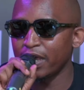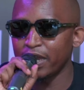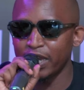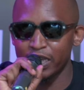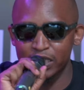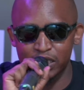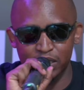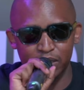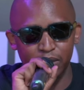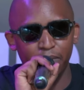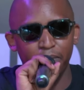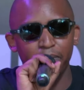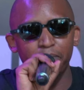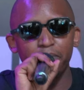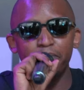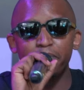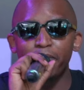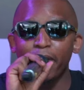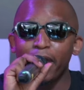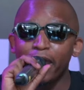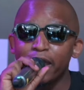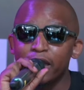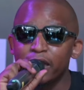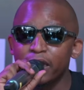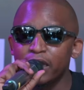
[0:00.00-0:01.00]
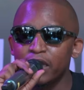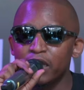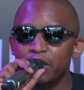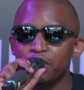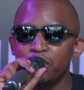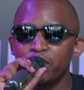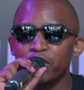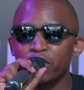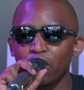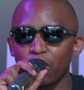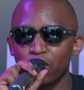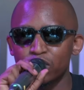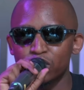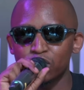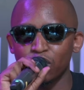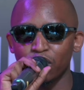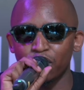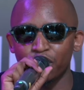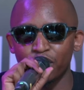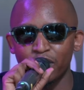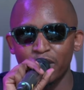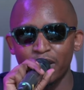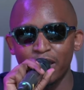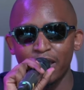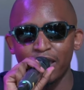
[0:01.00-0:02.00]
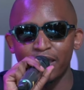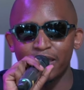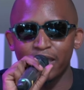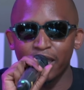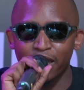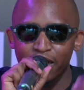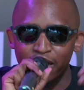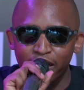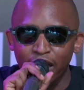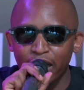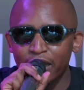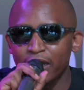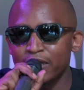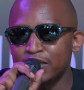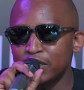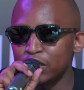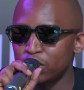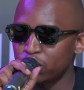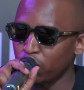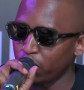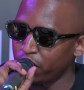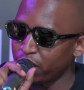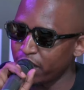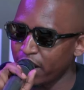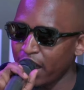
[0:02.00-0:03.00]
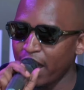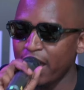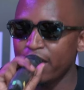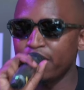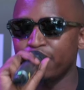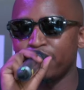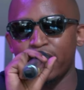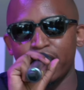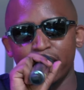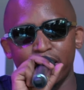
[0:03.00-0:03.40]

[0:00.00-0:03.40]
And it's mainly because of the realities of life.